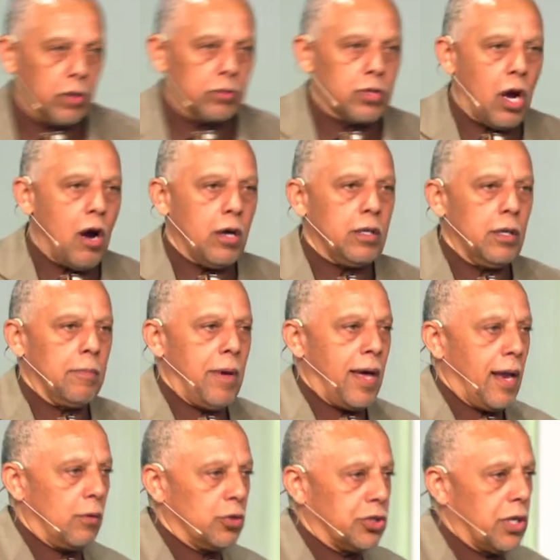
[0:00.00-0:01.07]
were talking about,
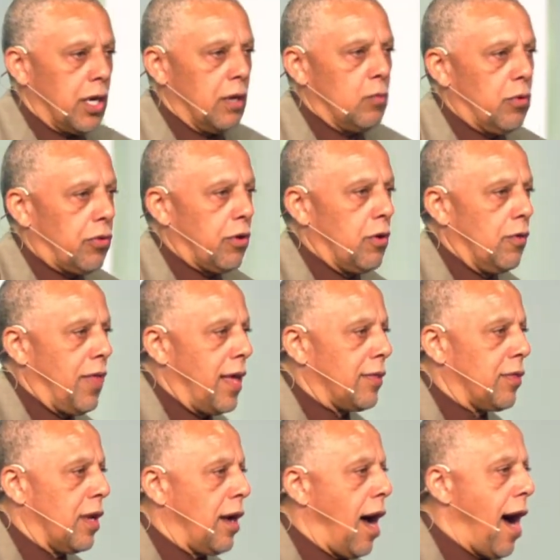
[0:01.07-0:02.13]
I was sharing with her
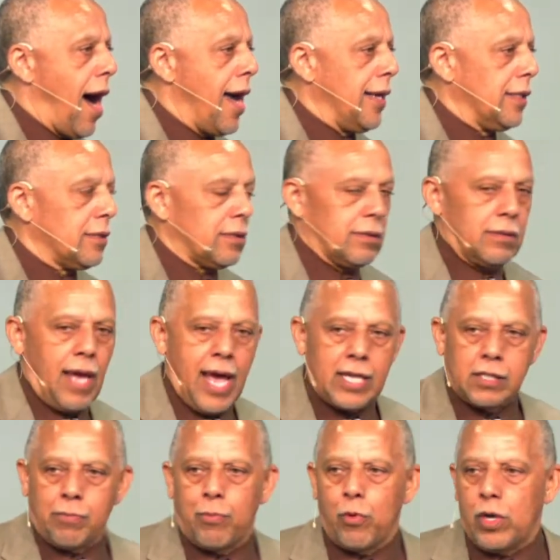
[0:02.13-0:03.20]
that the highest
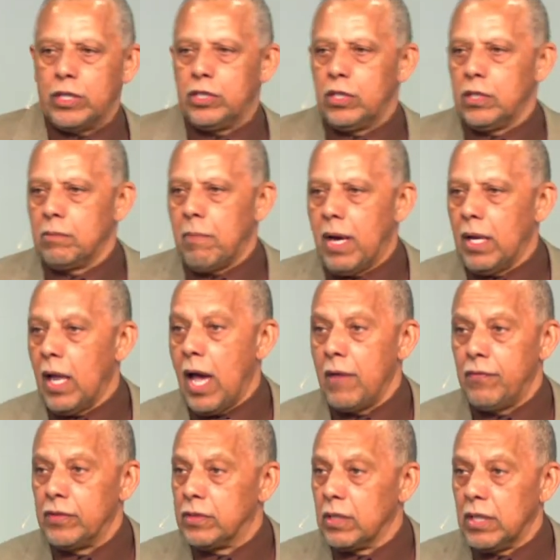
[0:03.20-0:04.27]
aspiration in my
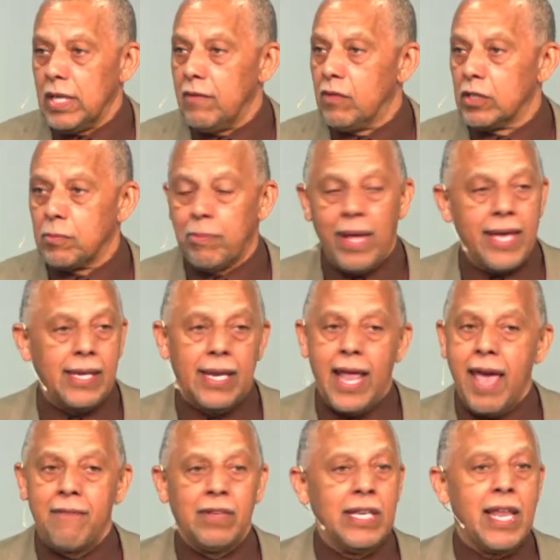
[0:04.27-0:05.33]
life is to leave this planet
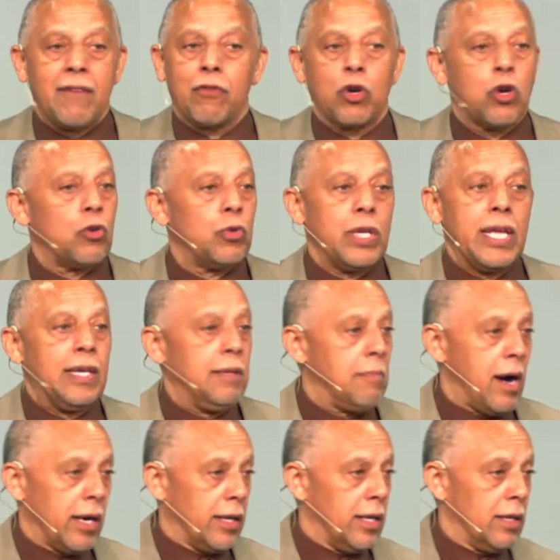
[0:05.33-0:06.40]
having never hurt
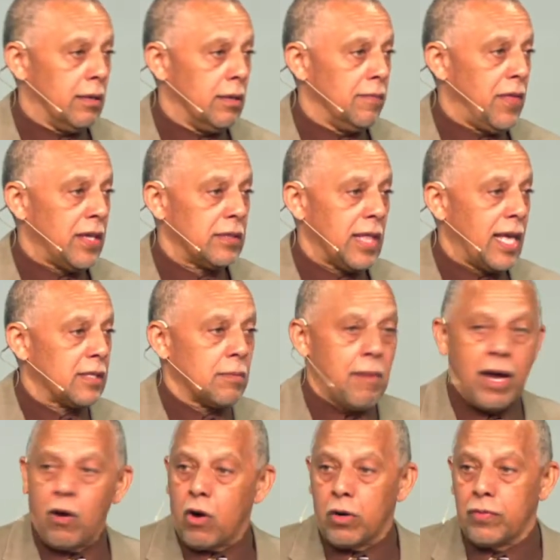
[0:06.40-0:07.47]
anybody. That's my
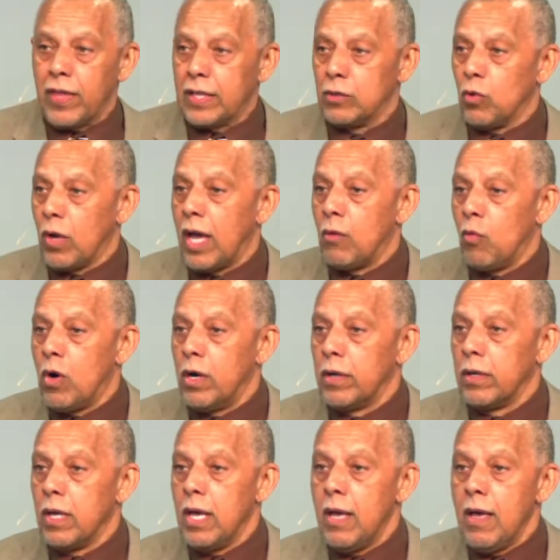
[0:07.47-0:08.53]
heart. That's what I
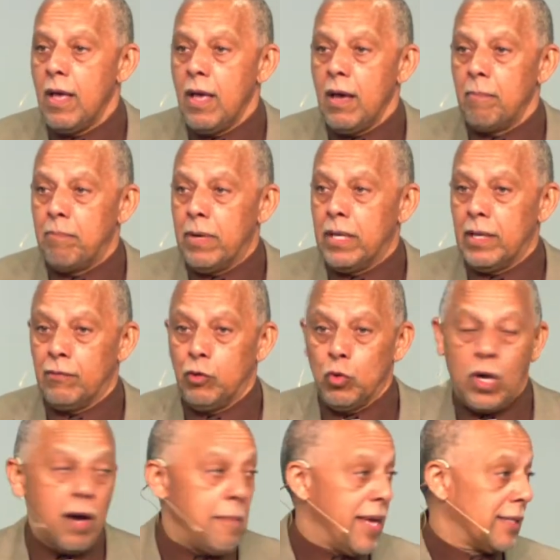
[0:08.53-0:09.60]
want. But if you
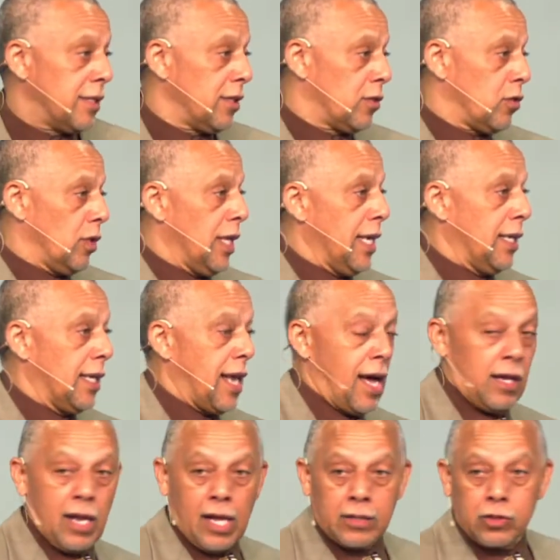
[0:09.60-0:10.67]
come at Sister Lincoln,
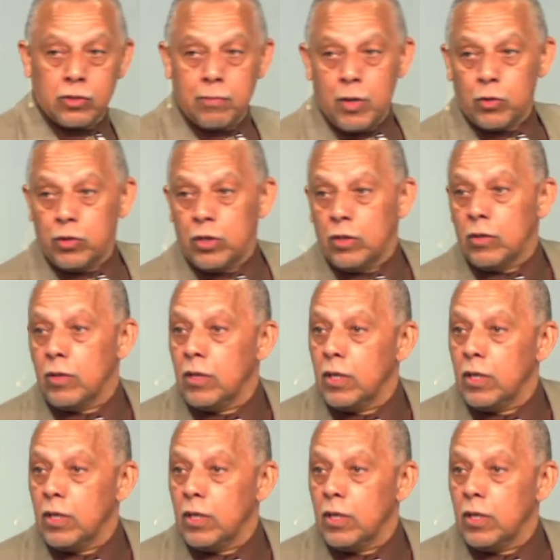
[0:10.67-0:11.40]
I'll smoke you.